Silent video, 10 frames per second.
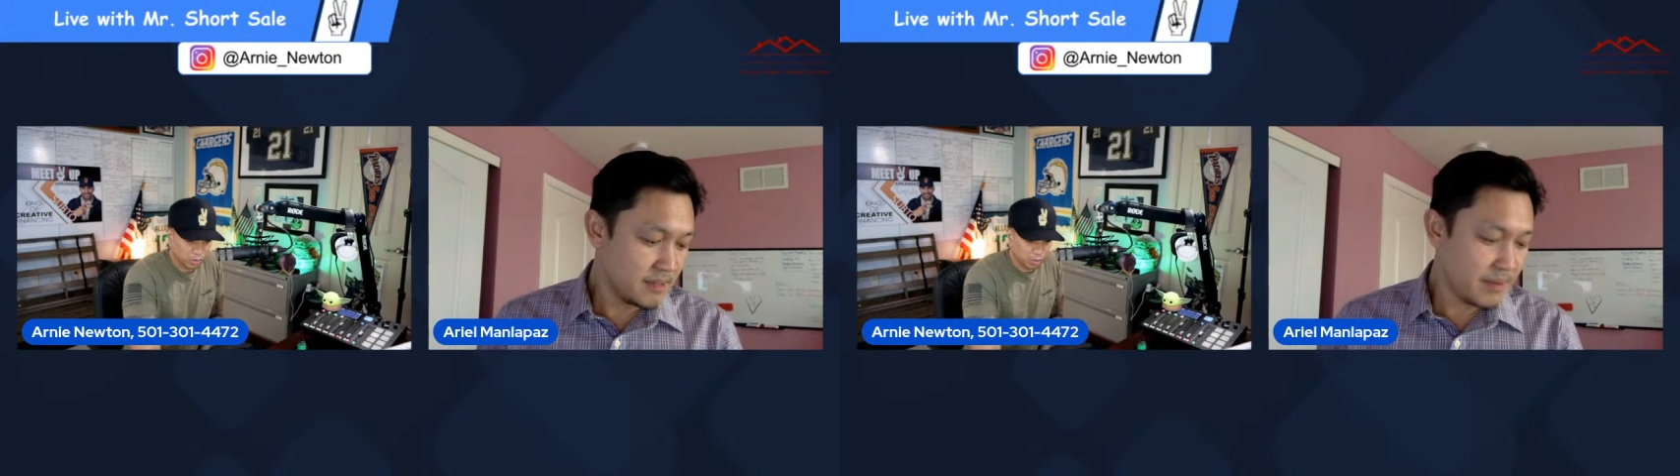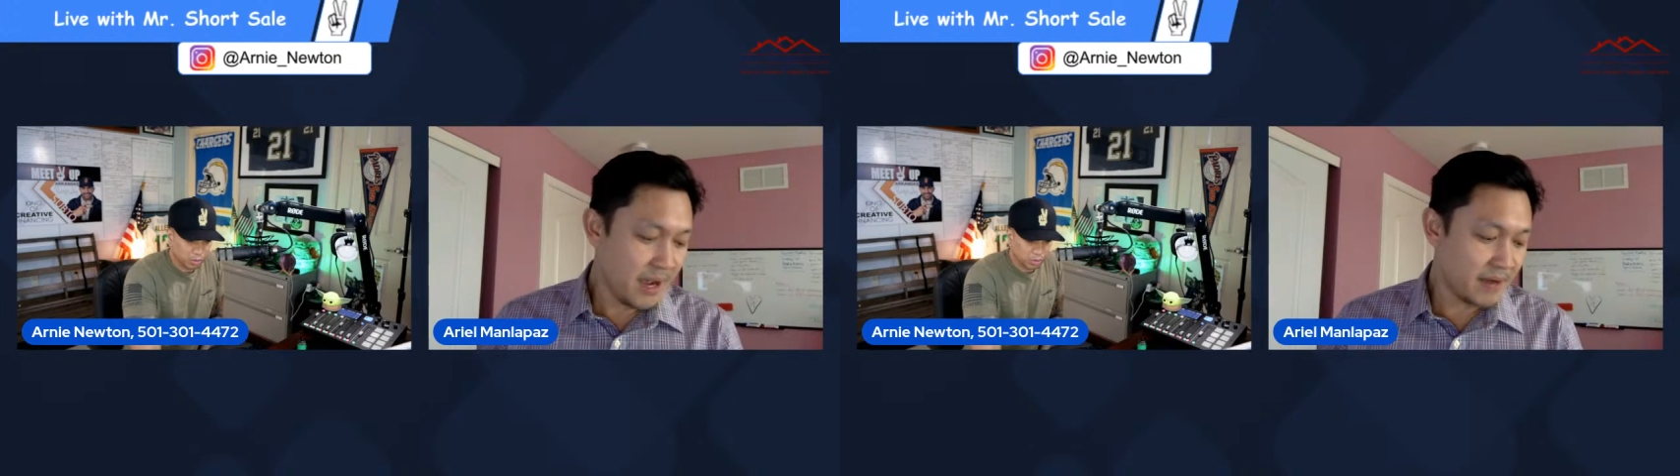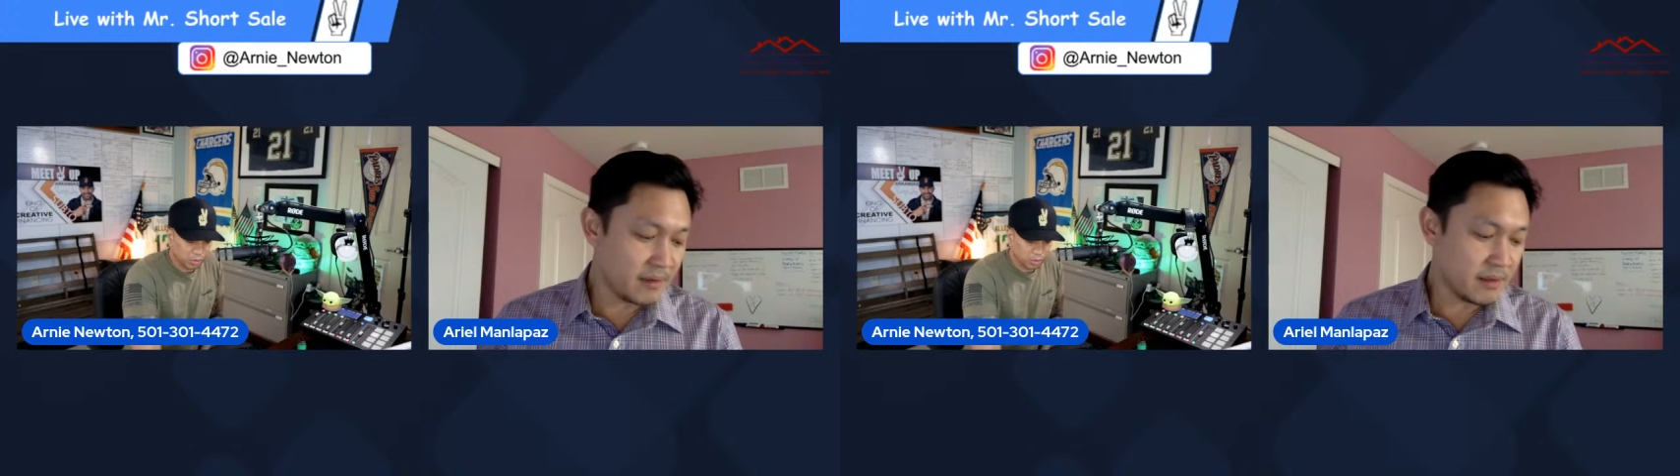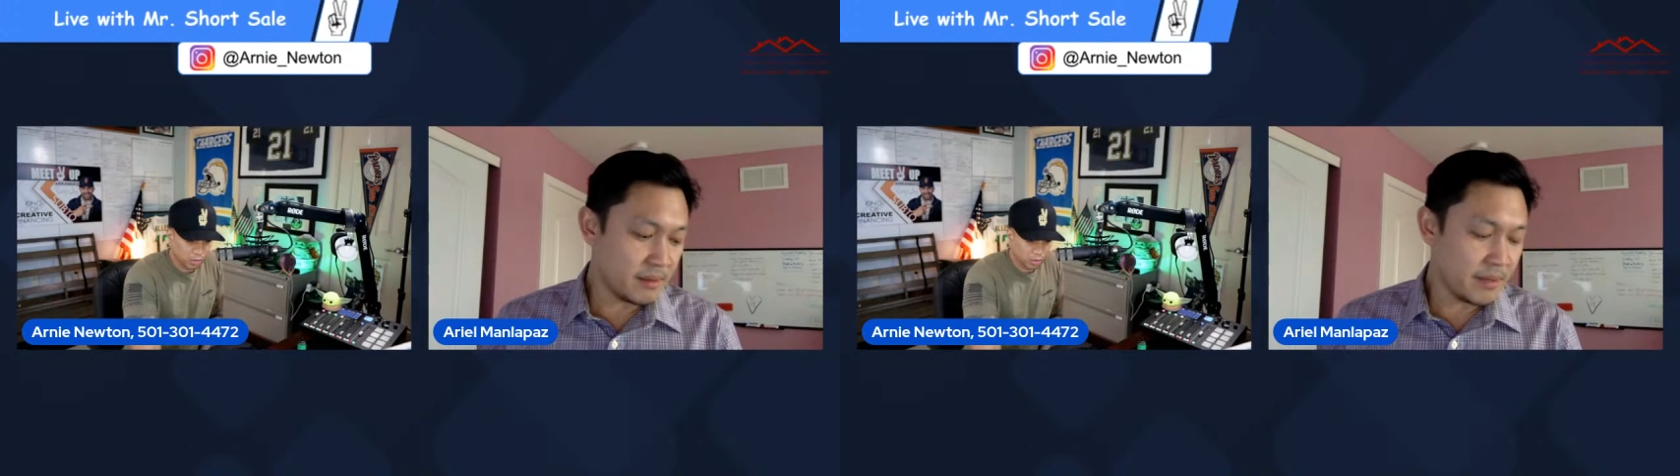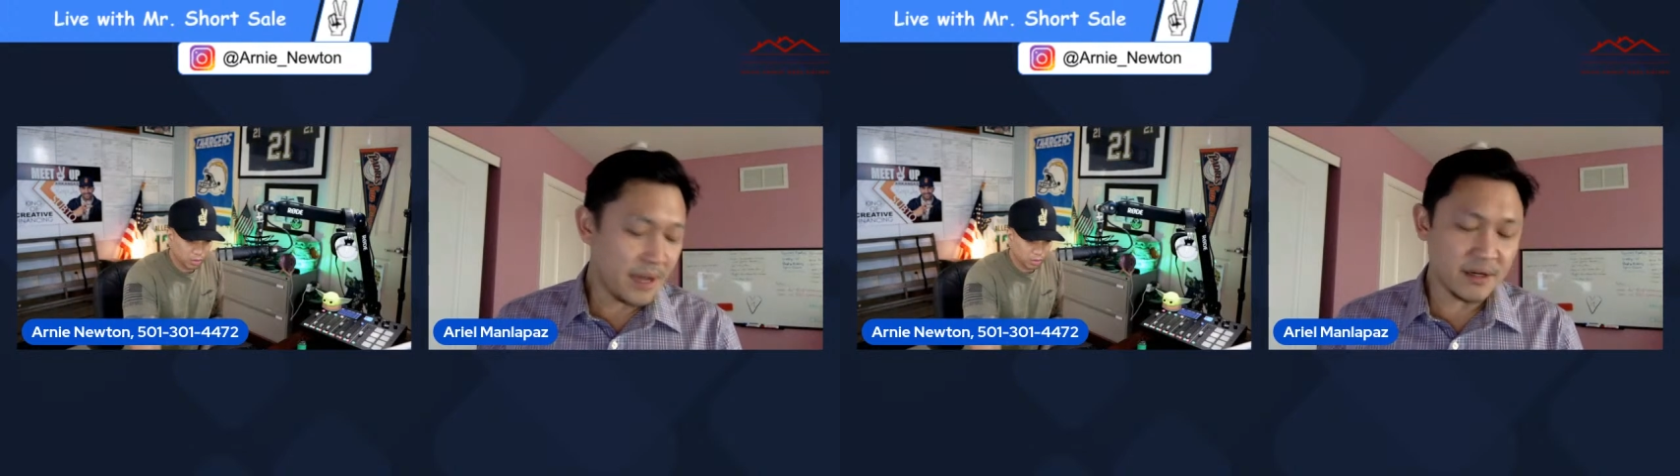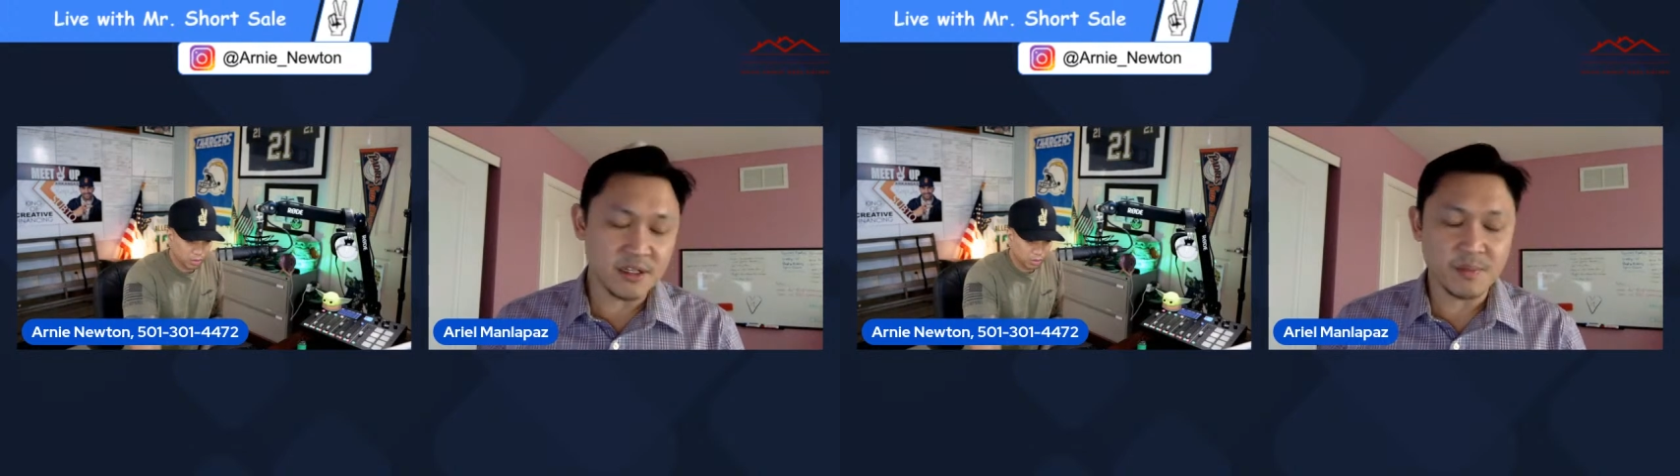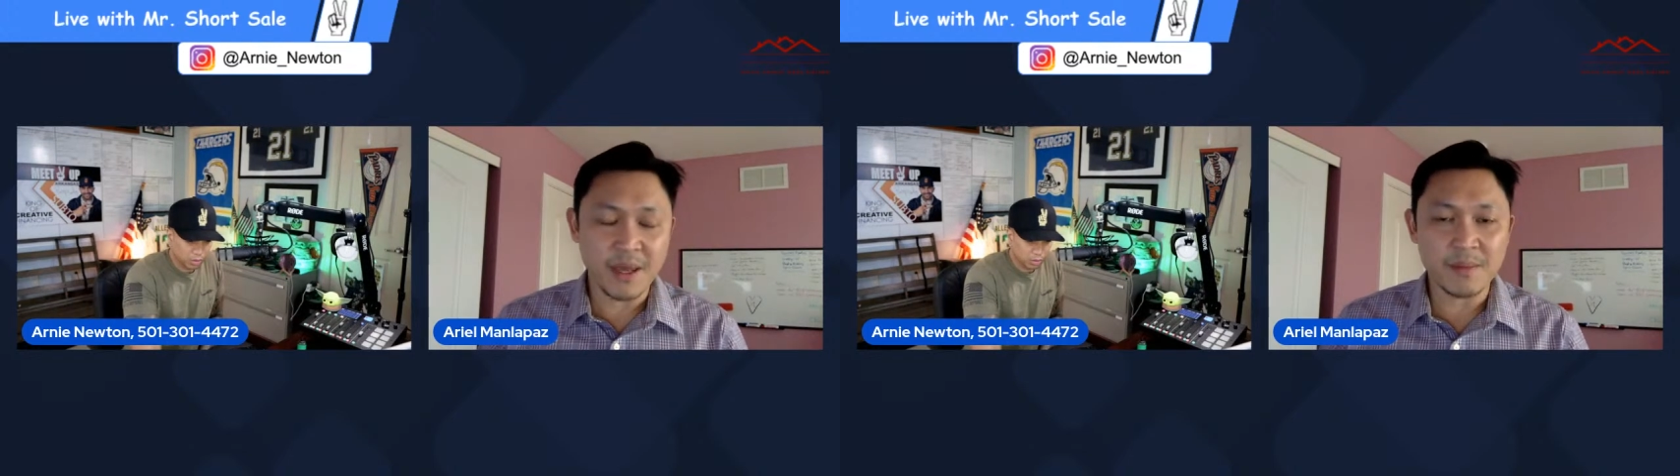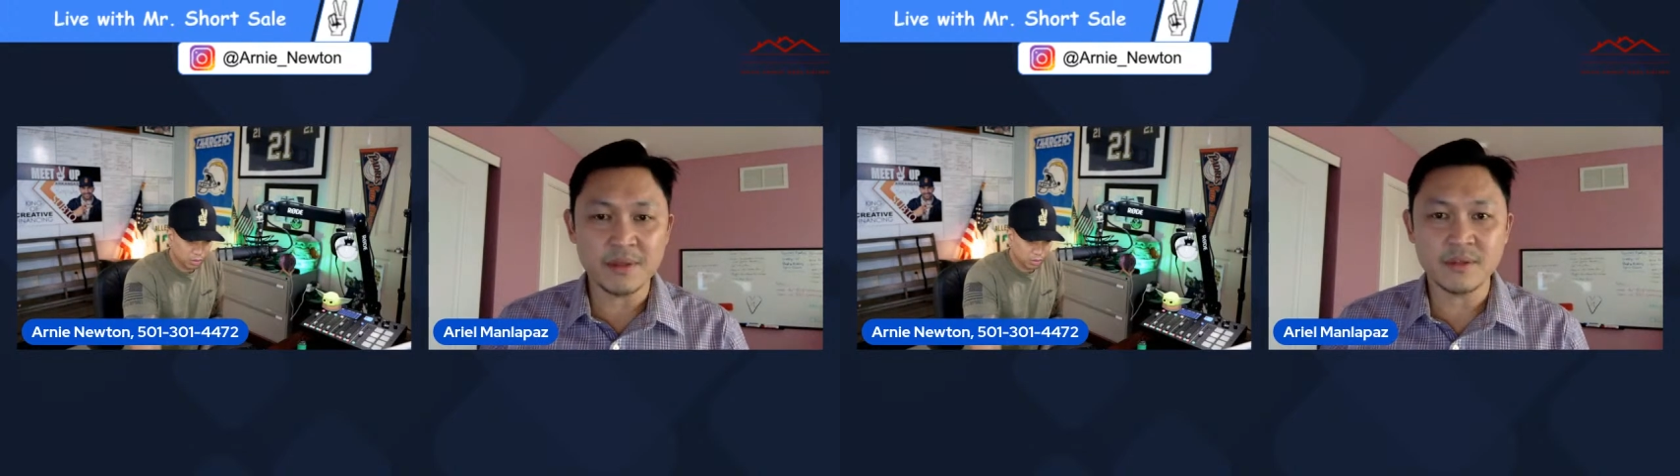behind his
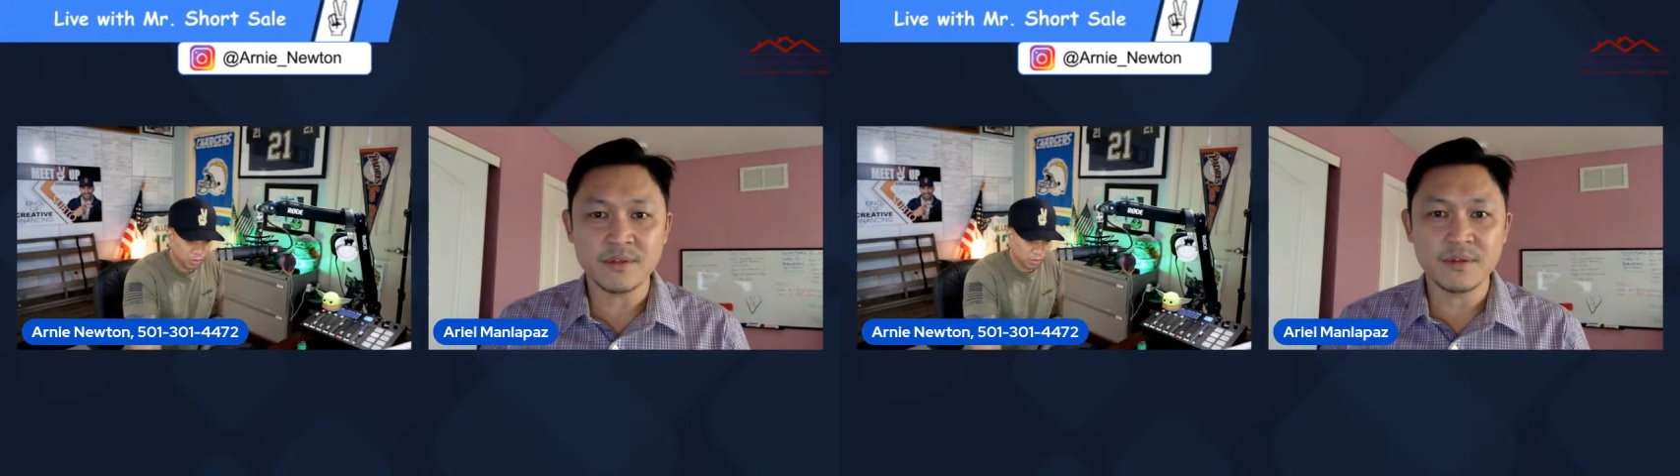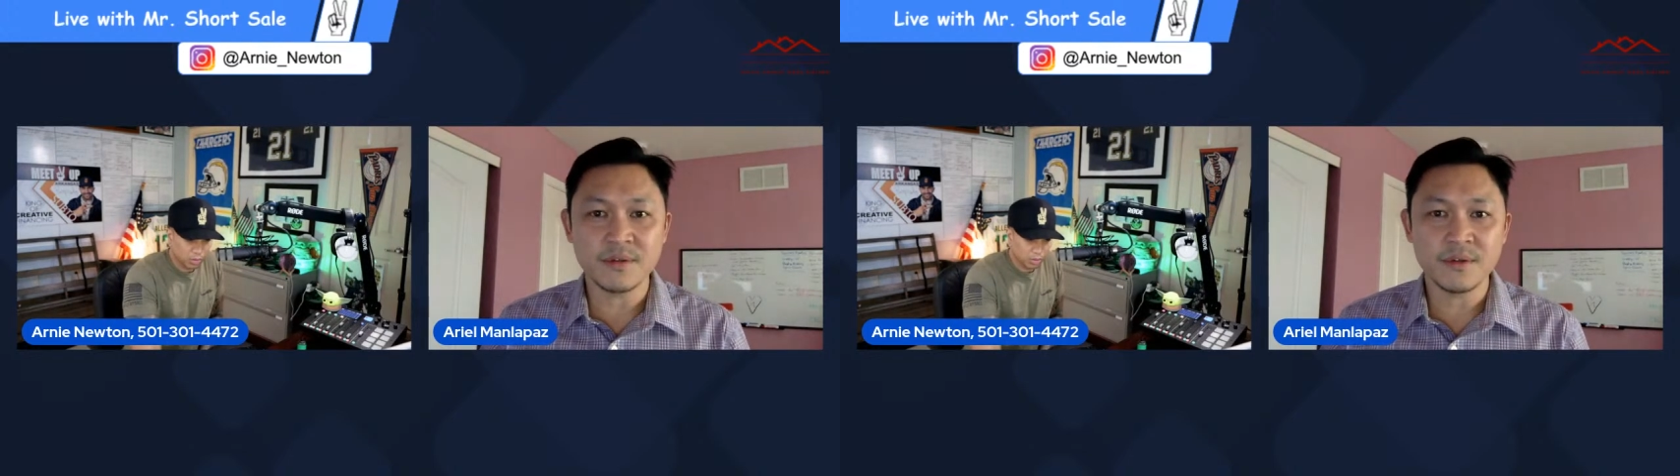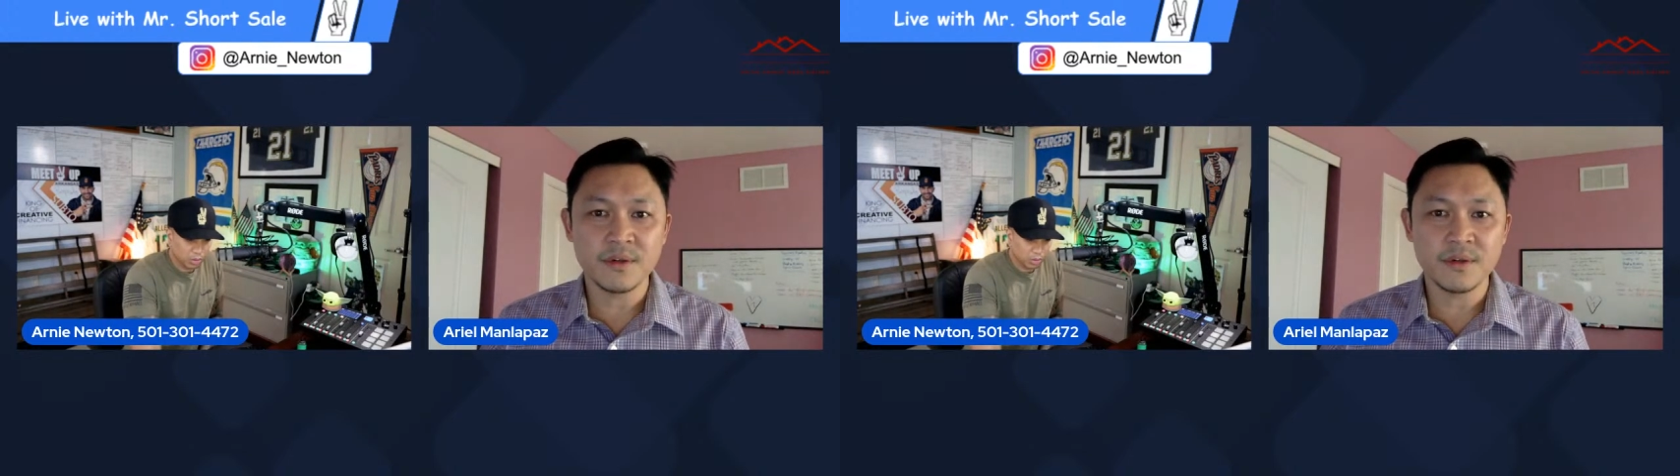payments,